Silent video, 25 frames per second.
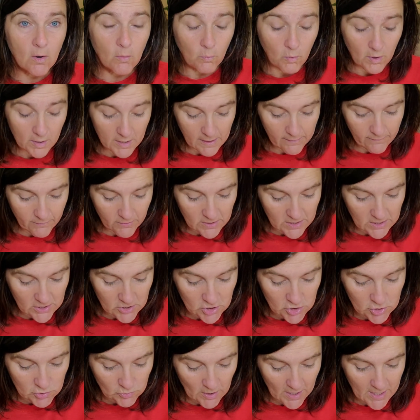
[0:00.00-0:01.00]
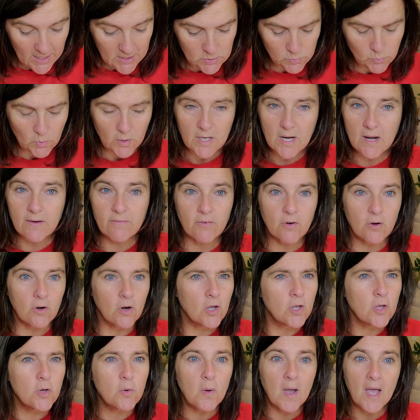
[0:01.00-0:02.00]
whatever distress, whatever,
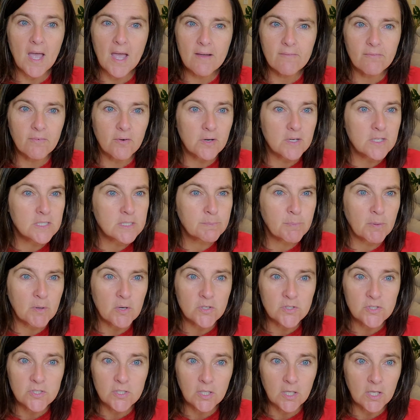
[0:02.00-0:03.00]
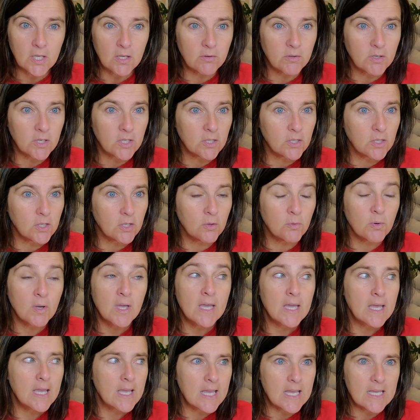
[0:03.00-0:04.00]
whoever is persecuting you,
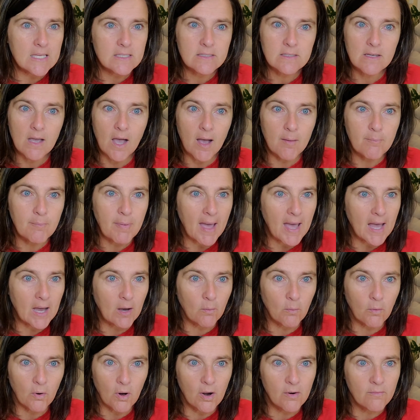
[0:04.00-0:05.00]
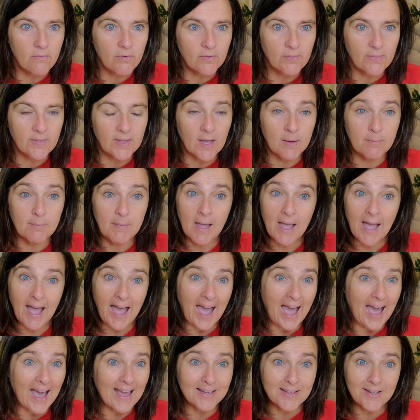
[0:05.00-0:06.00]
He's got power over them.
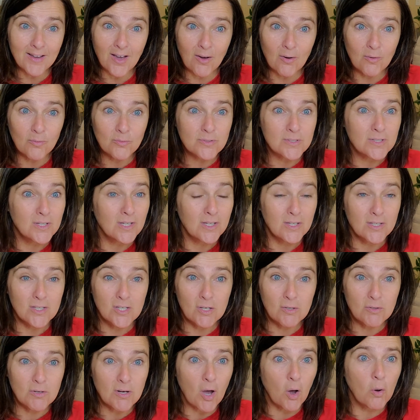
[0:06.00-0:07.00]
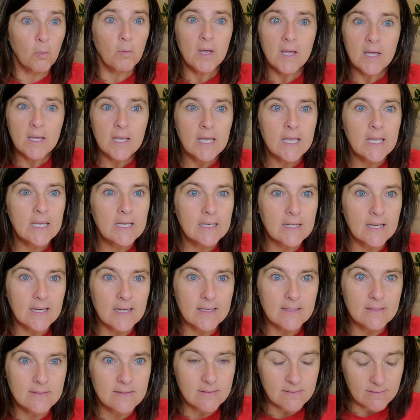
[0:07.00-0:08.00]
I don't, you don't, He
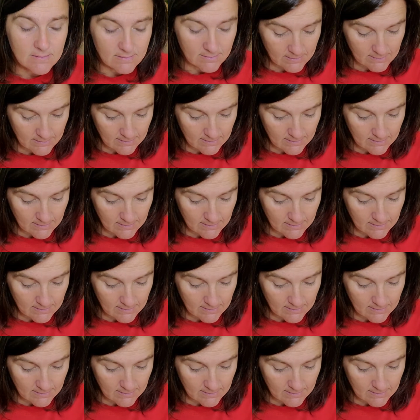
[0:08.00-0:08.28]
does.